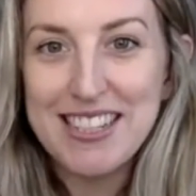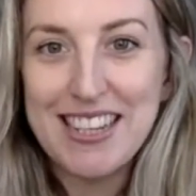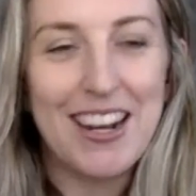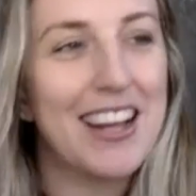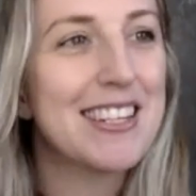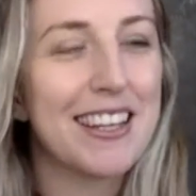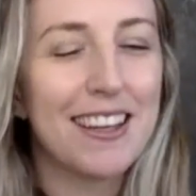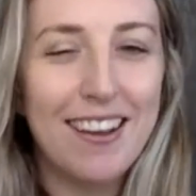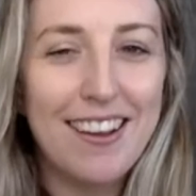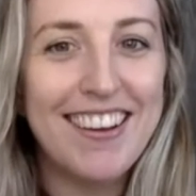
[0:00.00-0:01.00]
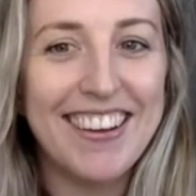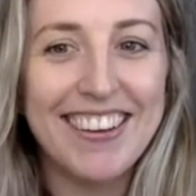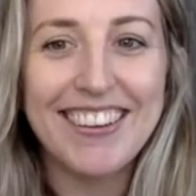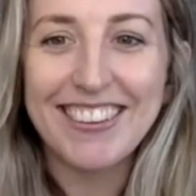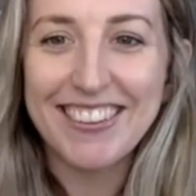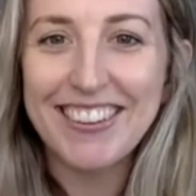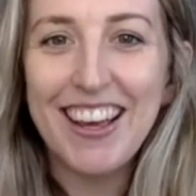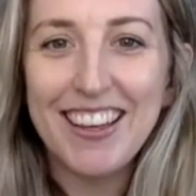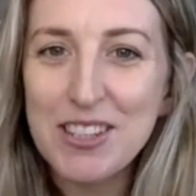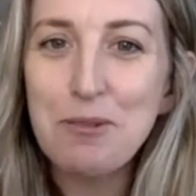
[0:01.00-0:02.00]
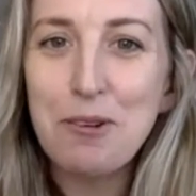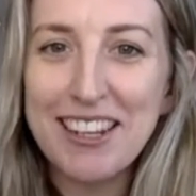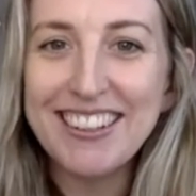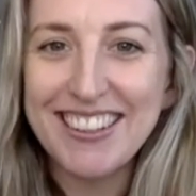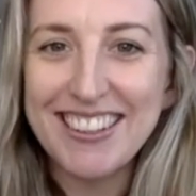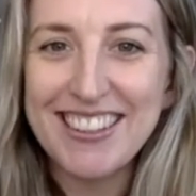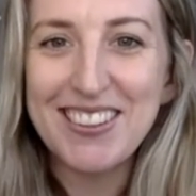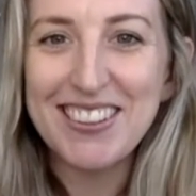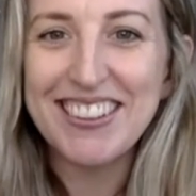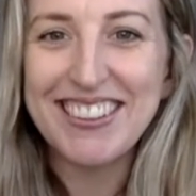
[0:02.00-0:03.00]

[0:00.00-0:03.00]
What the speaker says: And I just think, ah, yeah, it's working, it's good.